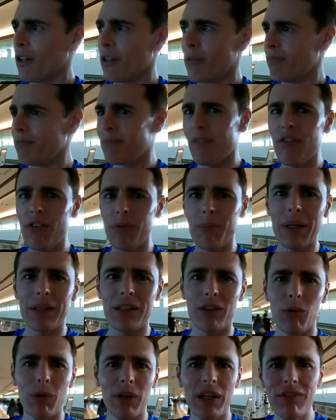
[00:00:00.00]
never
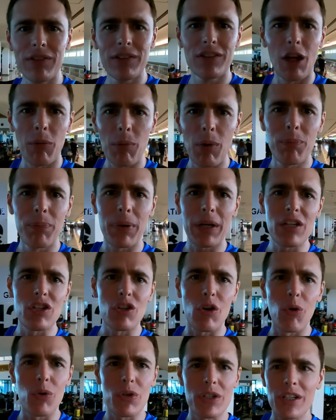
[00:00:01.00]
mind though. Even double
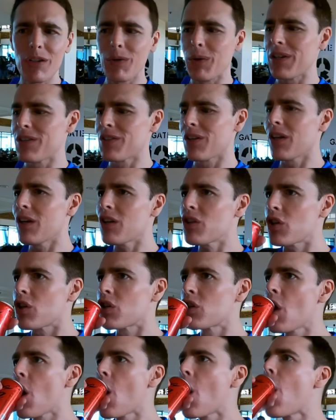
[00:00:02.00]
price Coke Zero is
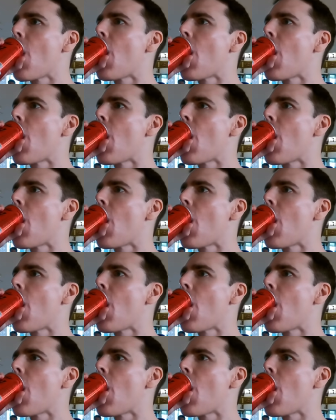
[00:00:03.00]
delicious.